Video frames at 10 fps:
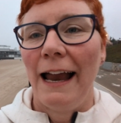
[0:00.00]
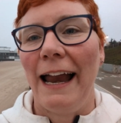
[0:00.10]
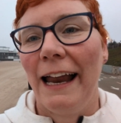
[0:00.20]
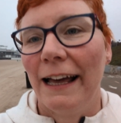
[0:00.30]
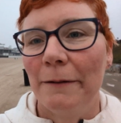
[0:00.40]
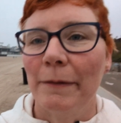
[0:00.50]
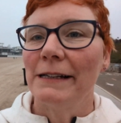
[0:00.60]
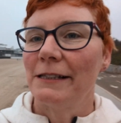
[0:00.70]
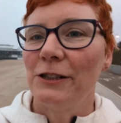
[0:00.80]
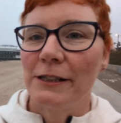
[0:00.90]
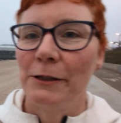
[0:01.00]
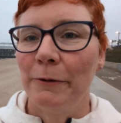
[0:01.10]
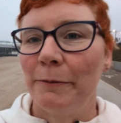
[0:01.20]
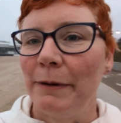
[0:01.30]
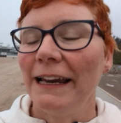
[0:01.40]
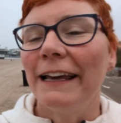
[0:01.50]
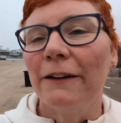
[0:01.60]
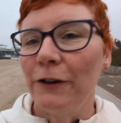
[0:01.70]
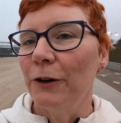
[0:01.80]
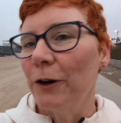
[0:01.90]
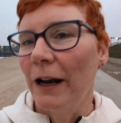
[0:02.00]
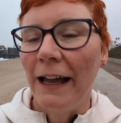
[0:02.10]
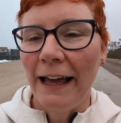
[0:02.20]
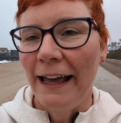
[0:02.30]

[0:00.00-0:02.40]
And my suggestion would be, if you're